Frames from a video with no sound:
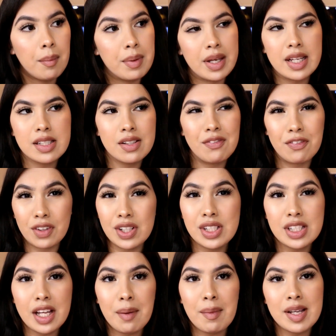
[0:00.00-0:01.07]
because the
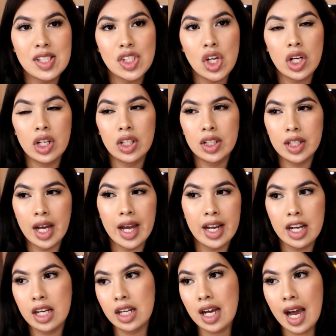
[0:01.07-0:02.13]
first time I saw it
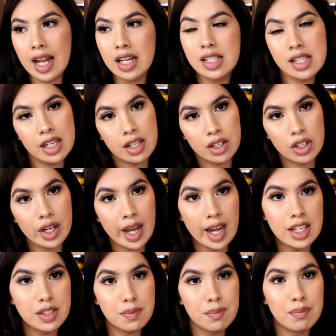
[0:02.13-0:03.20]
online, it kind of didn't
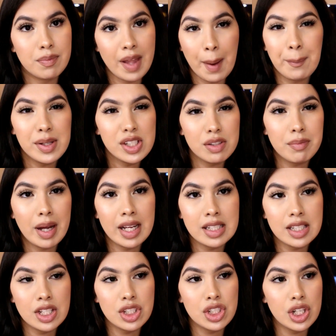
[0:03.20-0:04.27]
catch that much of my
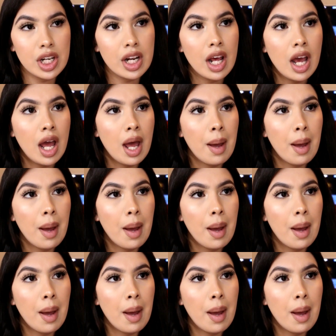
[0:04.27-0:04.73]
attention.